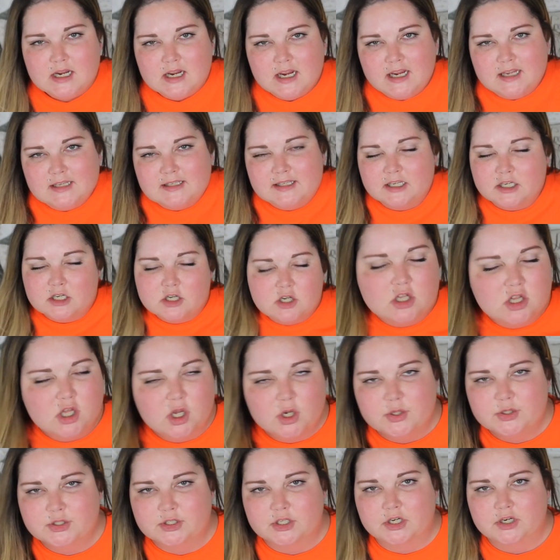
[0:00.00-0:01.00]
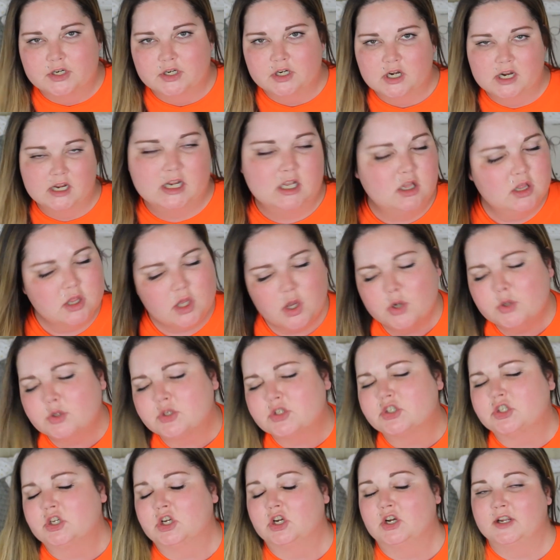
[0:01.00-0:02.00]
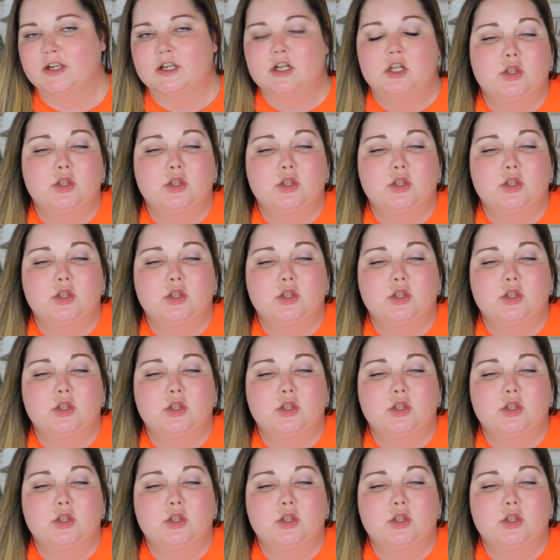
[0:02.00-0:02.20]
He's getting closer and closer and